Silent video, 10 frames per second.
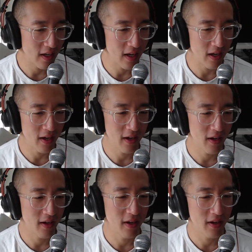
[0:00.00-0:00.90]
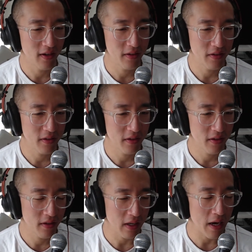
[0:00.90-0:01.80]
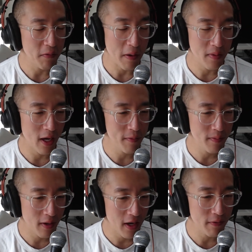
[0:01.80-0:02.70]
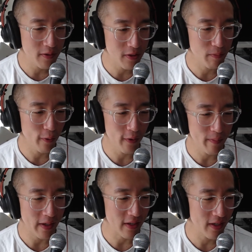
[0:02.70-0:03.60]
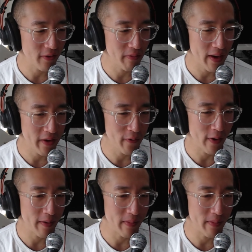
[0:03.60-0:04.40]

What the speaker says: like I would support my kid no matter what.